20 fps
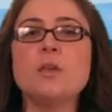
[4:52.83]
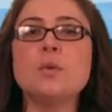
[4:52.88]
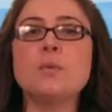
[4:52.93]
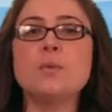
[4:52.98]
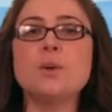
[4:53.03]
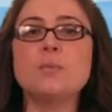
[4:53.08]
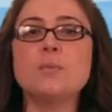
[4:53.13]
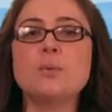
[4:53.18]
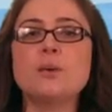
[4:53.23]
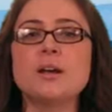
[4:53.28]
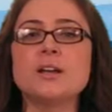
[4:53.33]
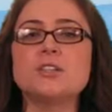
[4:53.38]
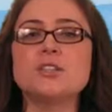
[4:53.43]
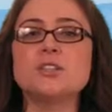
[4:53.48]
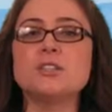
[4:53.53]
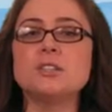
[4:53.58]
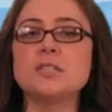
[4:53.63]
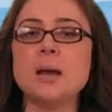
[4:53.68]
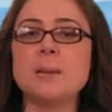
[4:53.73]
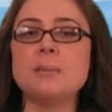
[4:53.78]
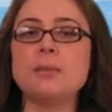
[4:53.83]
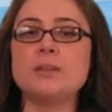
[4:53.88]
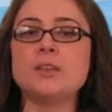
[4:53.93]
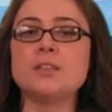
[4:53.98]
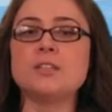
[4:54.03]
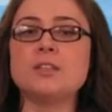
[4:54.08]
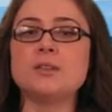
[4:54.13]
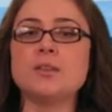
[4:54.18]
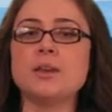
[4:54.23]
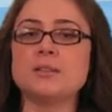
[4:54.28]
with production doubling
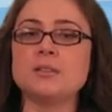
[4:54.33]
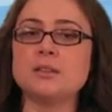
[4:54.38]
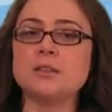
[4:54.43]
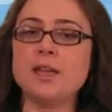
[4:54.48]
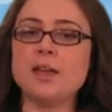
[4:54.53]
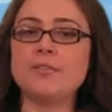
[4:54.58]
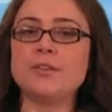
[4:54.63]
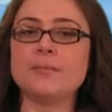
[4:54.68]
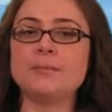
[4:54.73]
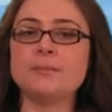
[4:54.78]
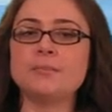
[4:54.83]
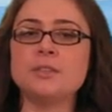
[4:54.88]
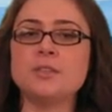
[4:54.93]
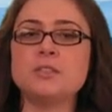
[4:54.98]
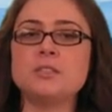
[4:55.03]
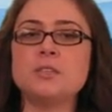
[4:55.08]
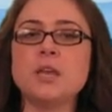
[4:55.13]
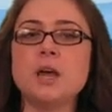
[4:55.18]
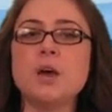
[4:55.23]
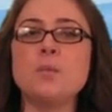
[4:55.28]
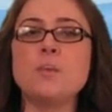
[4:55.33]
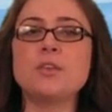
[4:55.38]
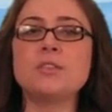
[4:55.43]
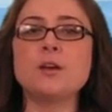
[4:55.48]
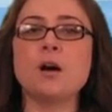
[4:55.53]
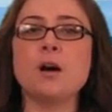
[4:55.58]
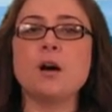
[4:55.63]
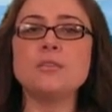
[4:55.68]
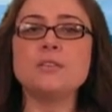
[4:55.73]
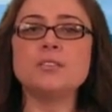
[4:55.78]
in 2011. So with
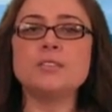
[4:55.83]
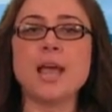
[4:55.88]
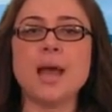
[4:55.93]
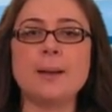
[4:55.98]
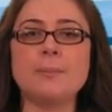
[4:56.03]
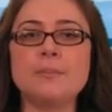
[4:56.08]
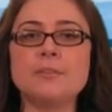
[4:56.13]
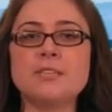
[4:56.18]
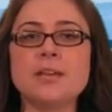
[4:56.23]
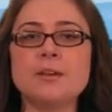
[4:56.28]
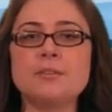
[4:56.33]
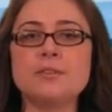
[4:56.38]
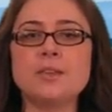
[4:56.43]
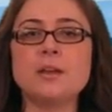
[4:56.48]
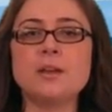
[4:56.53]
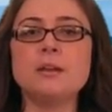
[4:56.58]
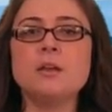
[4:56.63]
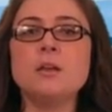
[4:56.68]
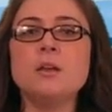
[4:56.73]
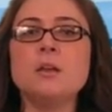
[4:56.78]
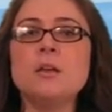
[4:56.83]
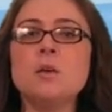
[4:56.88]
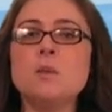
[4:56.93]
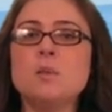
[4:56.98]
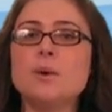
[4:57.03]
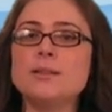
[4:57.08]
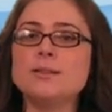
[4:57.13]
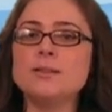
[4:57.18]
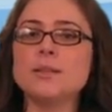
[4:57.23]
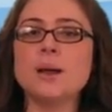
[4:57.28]
all the tablets out there,
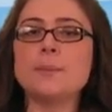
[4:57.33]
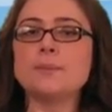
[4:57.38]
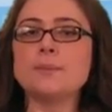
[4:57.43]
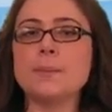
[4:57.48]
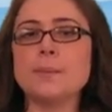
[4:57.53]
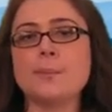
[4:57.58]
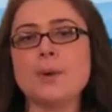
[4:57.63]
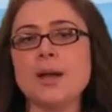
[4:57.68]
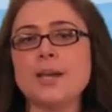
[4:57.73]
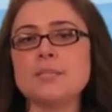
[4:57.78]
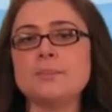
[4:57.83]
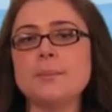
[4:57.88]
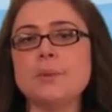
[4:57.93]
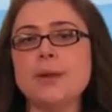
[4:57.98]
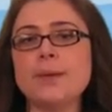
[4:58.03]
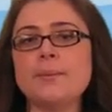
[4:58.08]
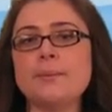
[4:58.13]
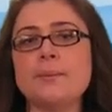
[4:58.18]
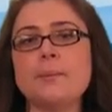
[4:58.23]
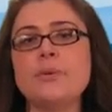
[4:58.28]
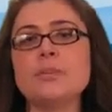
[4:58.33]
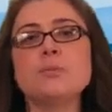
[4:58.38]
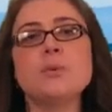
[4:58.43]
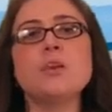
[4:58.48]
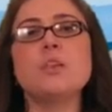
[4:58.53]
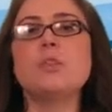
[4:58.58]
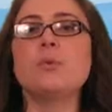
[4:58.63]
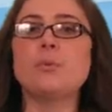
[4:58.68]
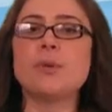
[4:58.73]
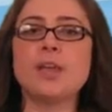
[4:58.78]
What's the optimal price point?
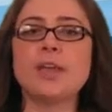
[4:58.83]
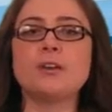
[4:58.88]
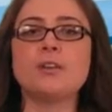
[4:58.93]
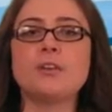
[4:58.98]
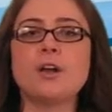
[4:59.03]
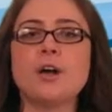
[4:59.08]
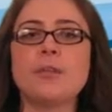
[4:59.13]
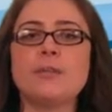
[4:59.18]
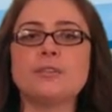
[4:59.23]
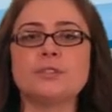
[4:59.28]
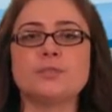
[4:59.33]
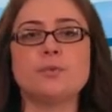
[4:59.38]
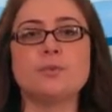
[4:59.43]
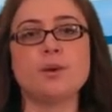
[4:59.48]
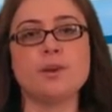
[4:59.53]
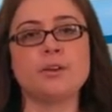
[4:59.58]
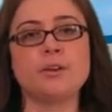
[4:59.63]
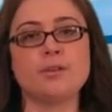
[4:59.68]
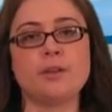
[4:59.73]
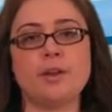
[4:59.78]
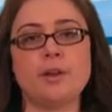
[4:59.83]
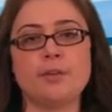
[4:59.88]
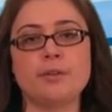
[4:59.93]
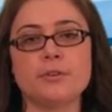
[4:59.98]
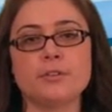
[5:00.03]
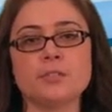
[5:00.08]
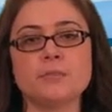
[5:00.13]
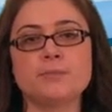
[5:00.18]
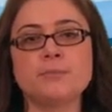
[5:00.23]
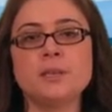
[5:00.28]
Between $300 and
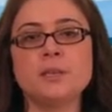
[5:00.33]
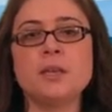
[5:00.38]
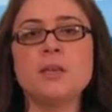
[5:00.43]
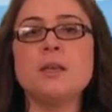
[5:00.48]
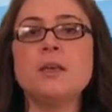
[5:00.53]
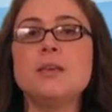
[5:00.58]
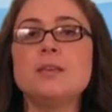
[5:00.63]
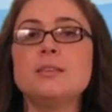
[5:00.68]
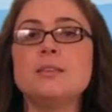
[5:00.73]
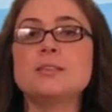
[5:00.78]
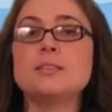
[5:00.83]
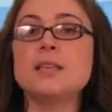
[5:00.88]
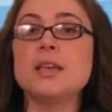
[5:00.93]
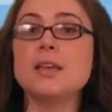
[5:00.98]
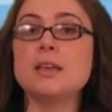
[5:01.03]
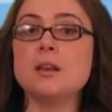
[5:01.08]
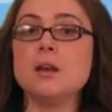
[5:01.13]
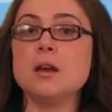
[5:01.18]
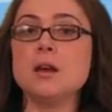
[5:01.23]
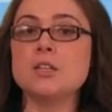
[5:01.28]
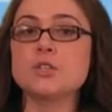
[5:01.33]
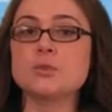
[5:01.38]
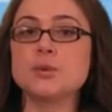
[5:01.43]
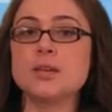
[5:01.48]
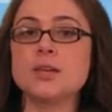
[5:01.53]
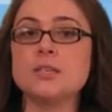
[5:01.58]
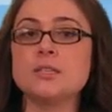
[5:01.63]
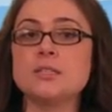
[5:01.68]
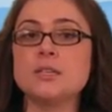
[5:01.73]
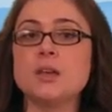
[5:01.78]
$400. The second hot
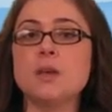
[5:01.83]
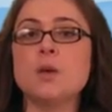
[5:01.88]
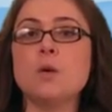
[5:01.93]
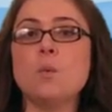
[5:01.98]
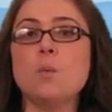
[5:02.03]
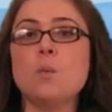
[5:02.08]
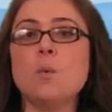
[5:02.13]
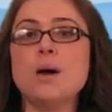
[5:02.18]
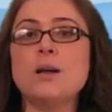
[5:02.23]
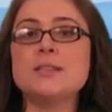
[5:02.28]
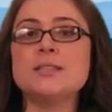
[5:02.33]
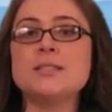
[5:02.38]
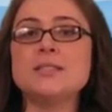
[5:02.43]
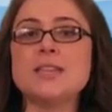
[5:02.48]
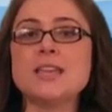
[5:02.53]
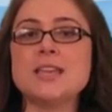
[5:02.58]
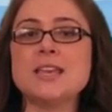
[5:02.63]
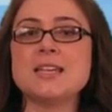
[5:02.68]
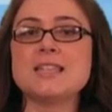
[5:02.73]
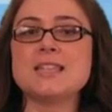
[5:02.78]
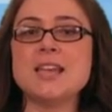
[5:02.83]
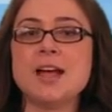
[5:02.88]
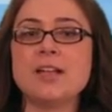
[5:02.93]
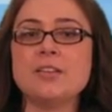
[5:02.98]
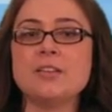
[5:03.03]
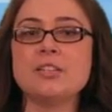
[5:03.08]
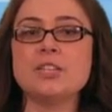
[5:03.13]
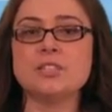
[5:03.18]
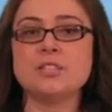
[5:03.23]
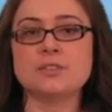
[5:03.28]
trend was the
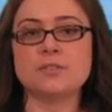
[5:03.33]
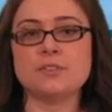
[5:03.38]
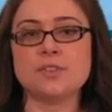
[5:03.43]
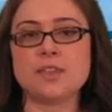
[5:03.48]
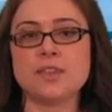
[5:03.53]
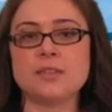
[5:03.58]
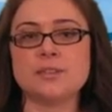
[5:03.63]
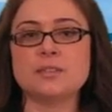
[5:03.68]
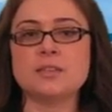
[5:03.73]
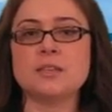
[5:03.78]
intelligence of things,